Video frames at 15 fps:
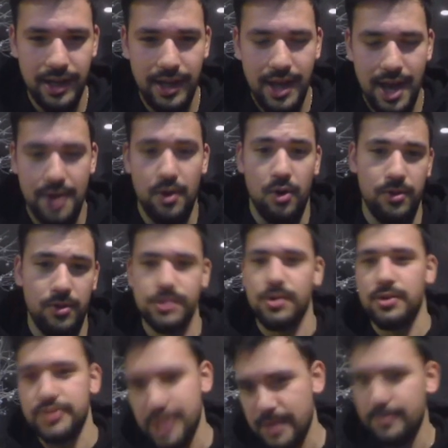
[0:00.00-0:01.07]
and all those
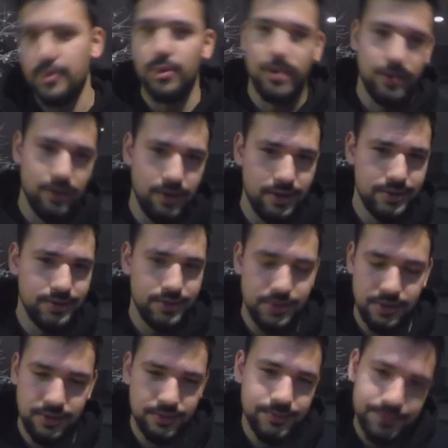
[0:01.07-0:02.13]
cards get more cards.
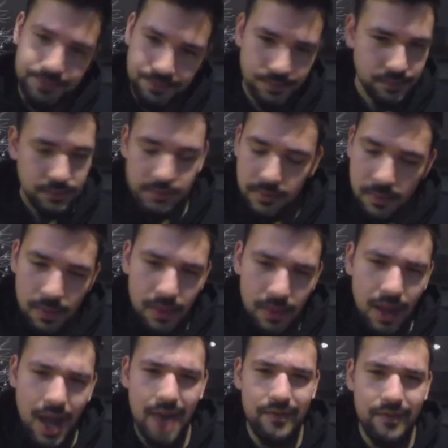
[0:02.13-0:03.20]
So
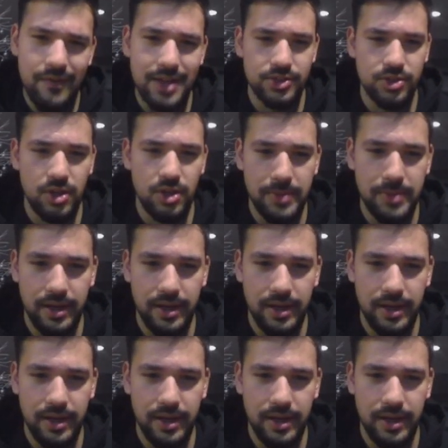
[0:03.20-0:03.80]
I have access to all my